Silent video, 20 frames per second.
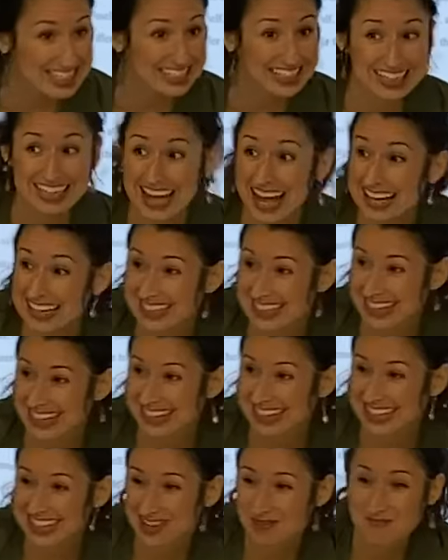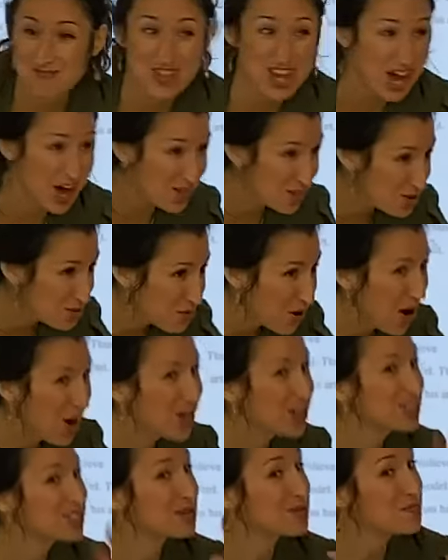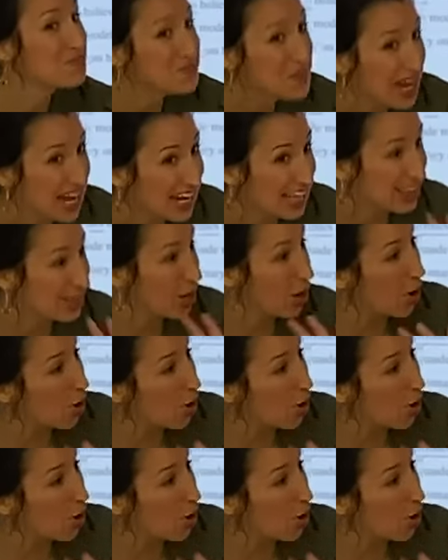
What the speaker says: to connect it to the other part to make the